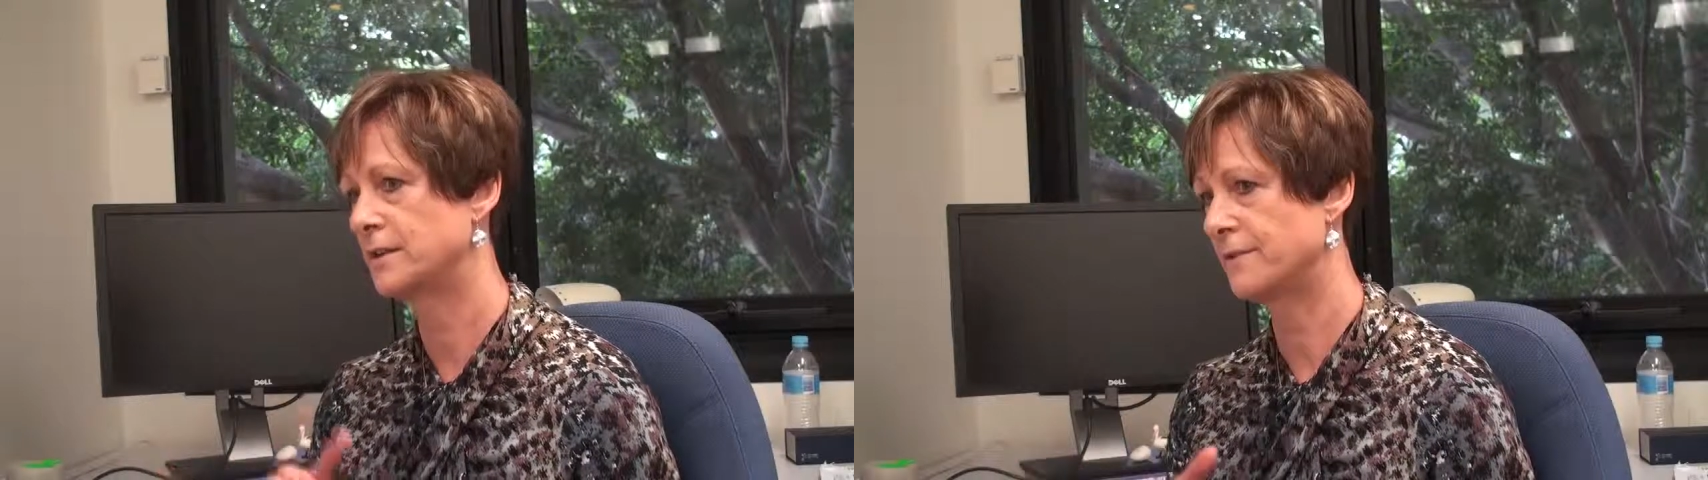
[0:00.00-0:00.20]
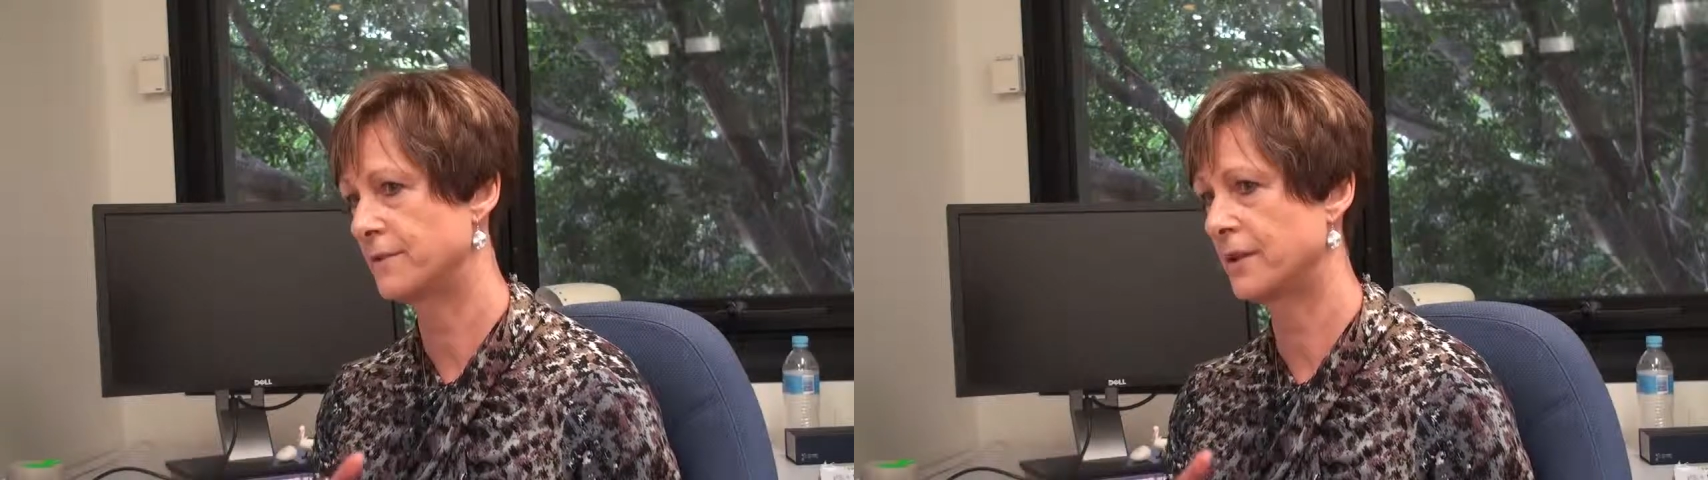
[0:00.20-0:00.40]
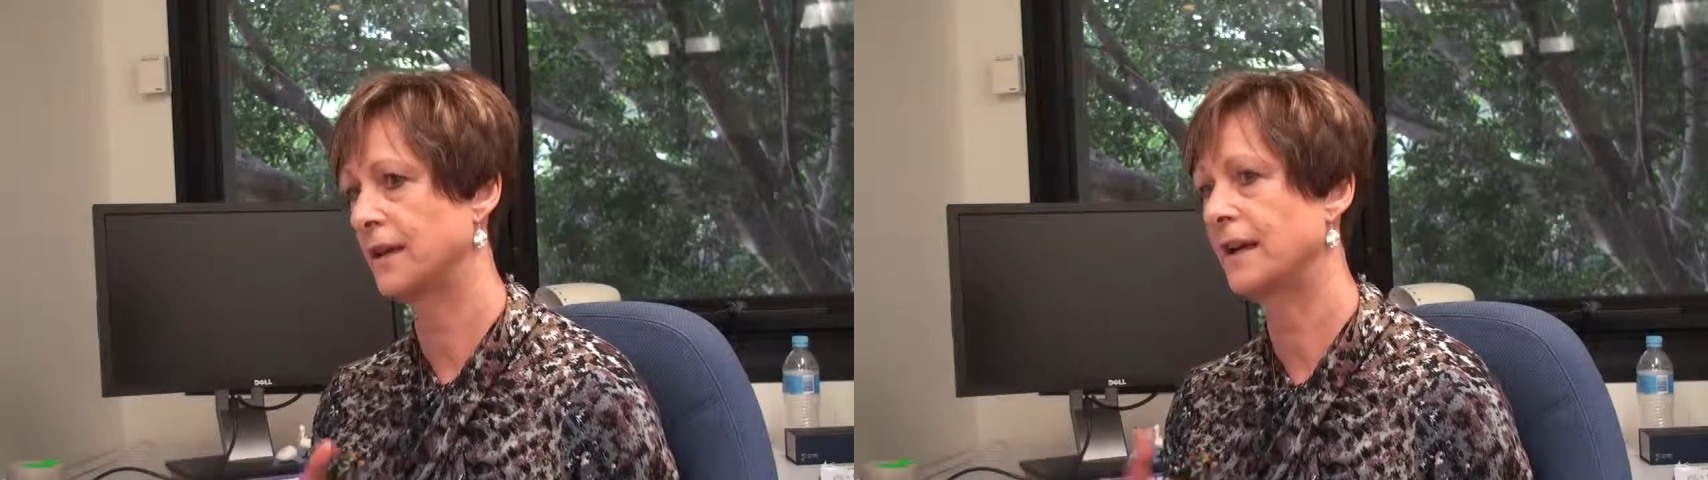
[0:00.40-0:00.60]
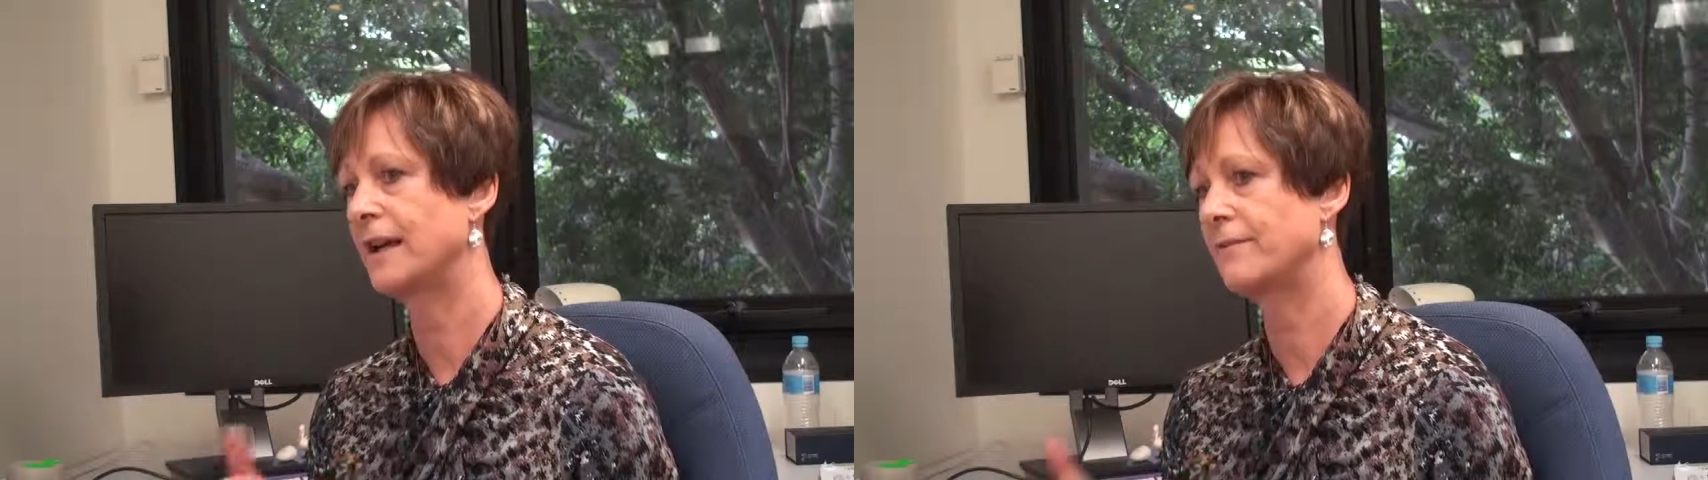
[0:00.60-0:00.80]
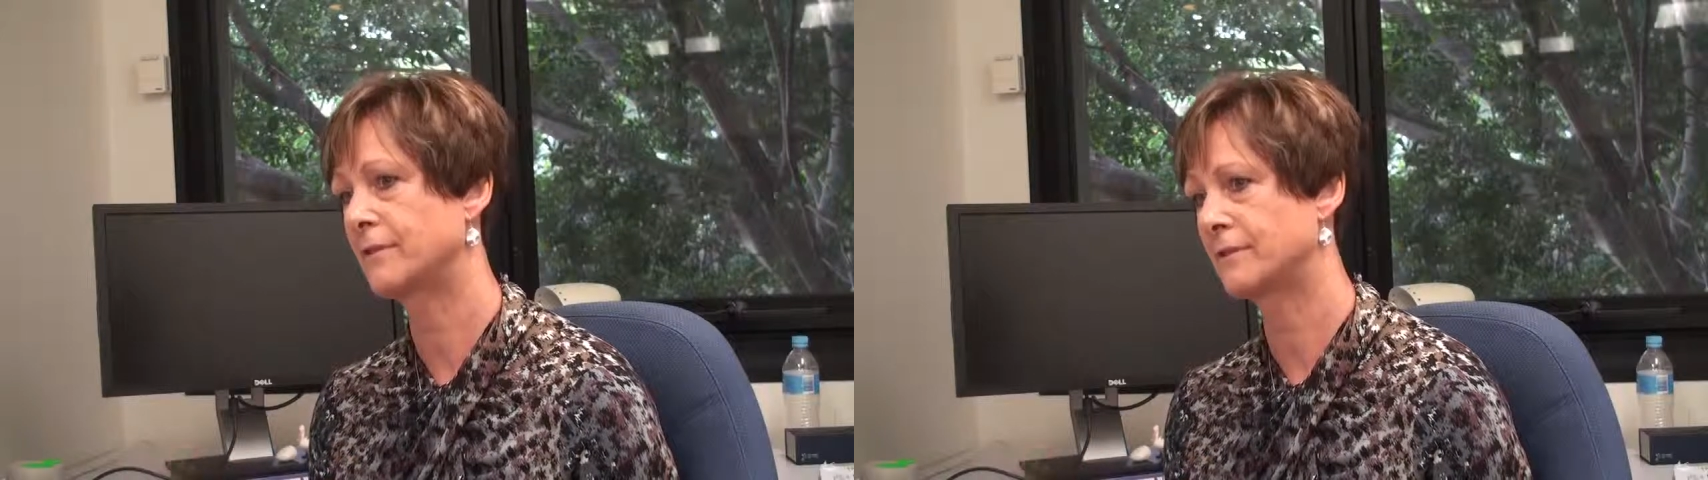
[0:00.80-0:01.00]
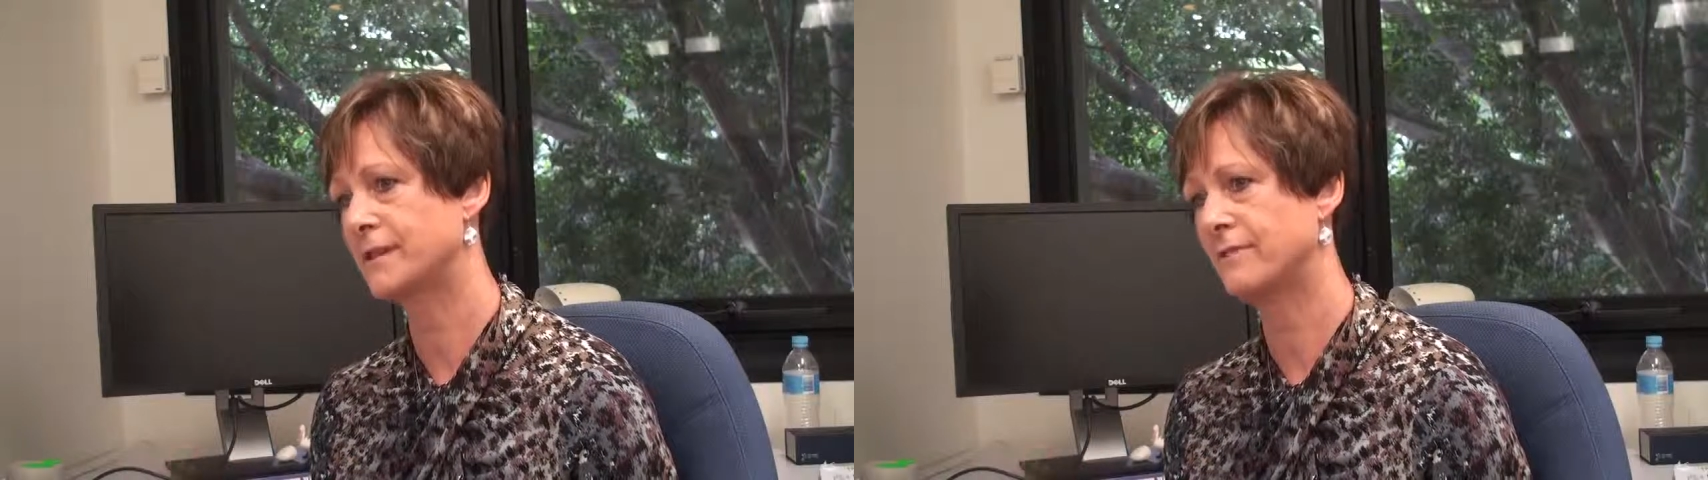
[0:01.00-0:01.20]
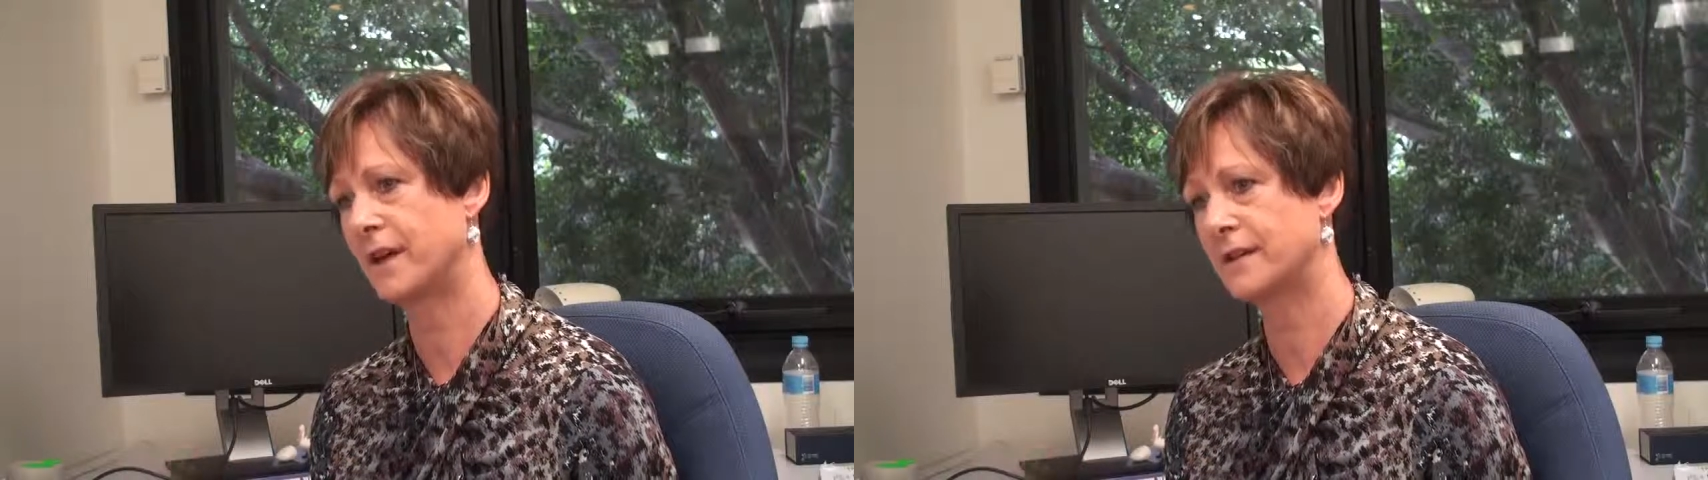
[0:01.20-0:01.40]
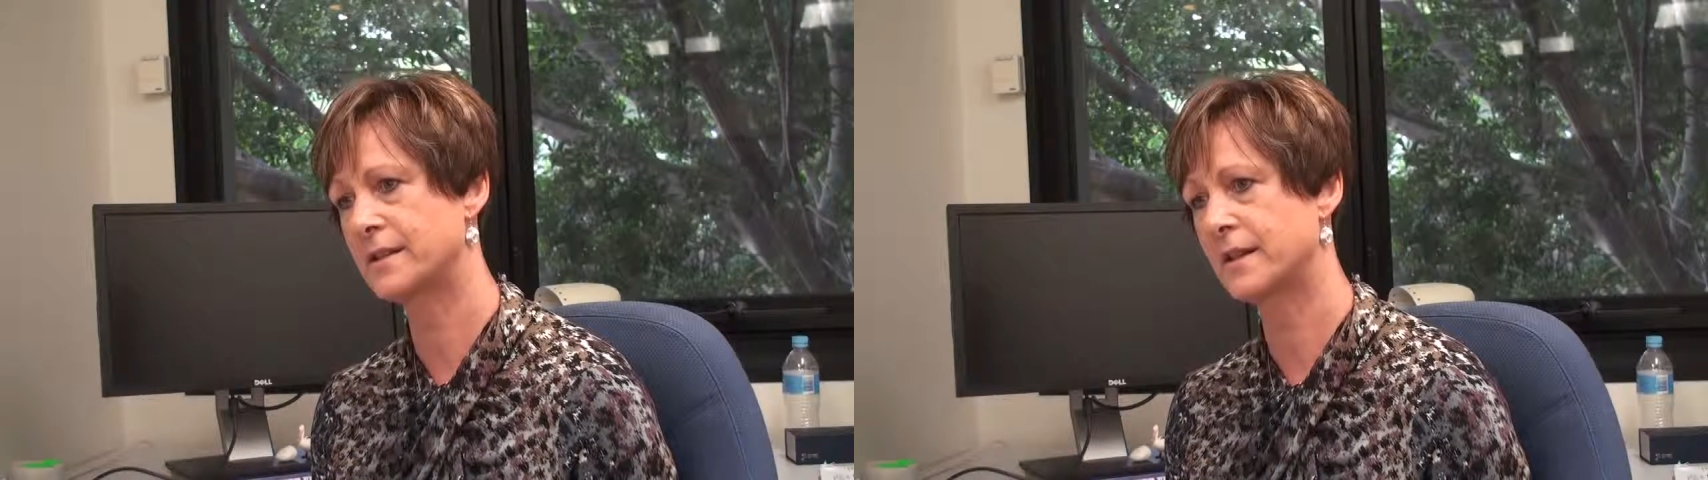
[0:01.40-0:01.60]
different levels of
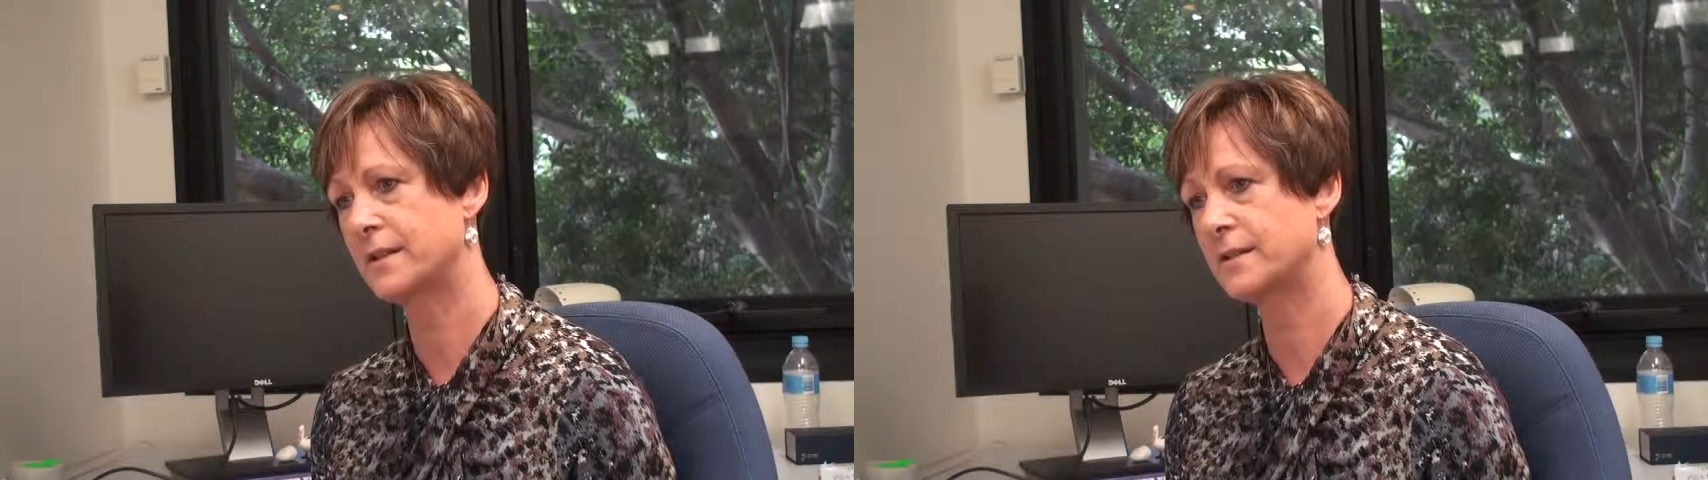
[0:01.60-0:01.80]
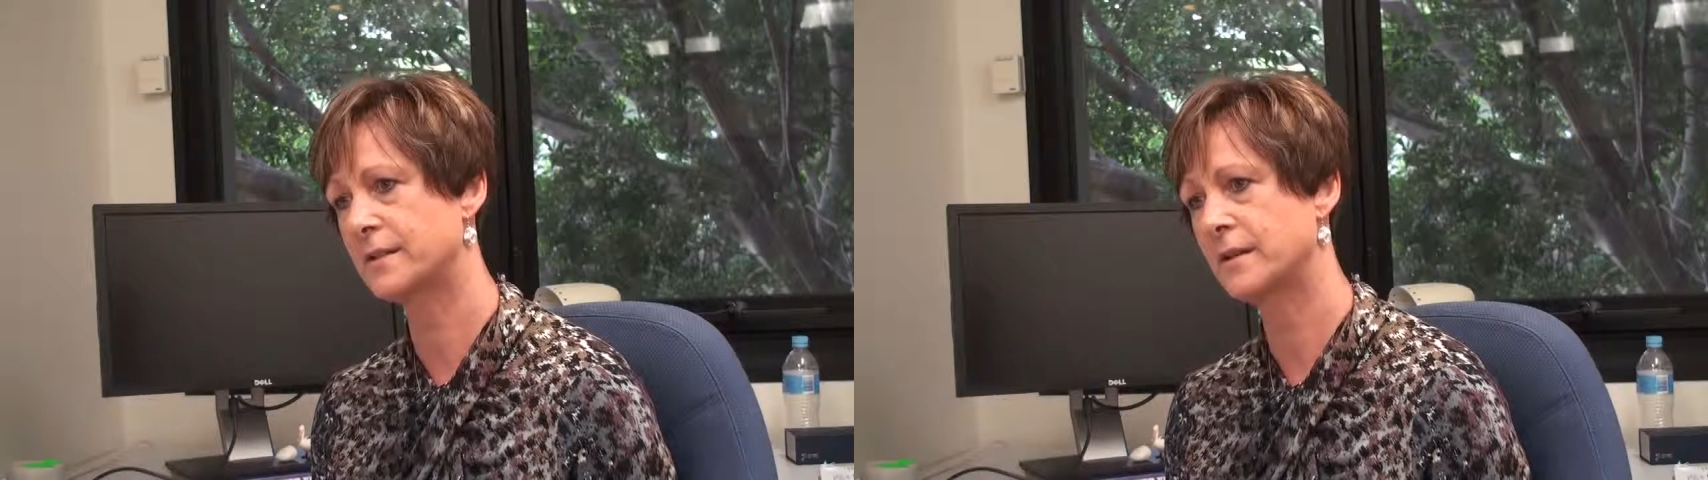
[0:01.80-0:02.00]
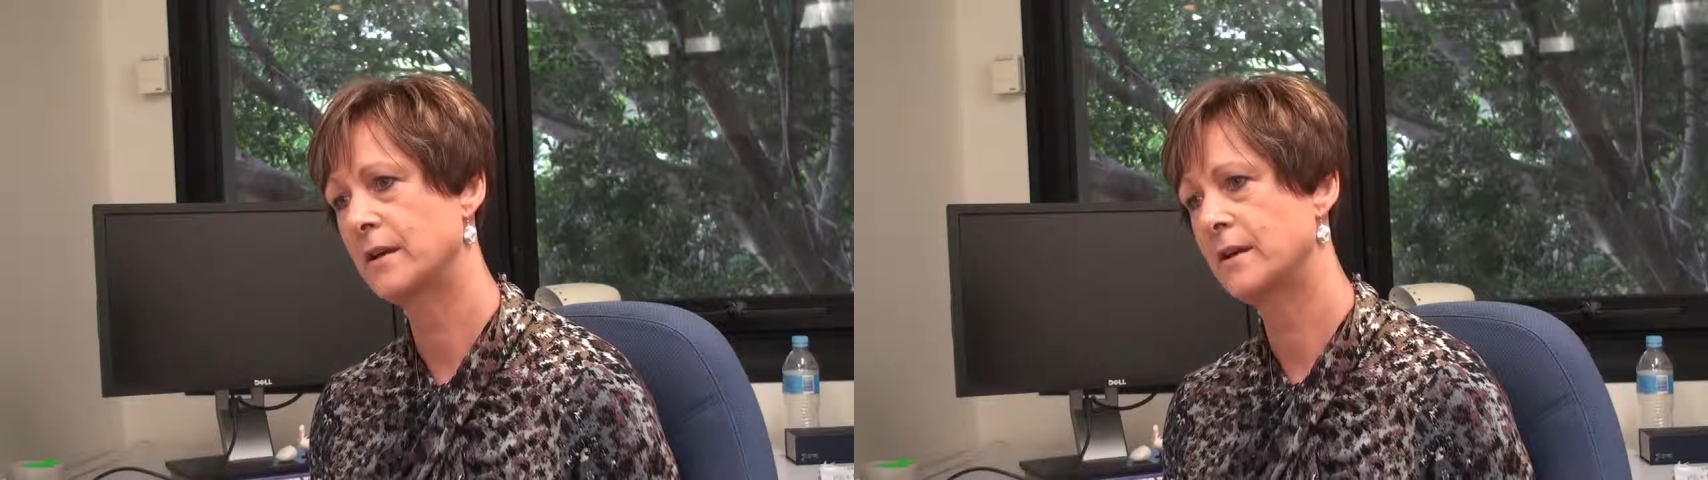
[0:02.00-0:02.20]
access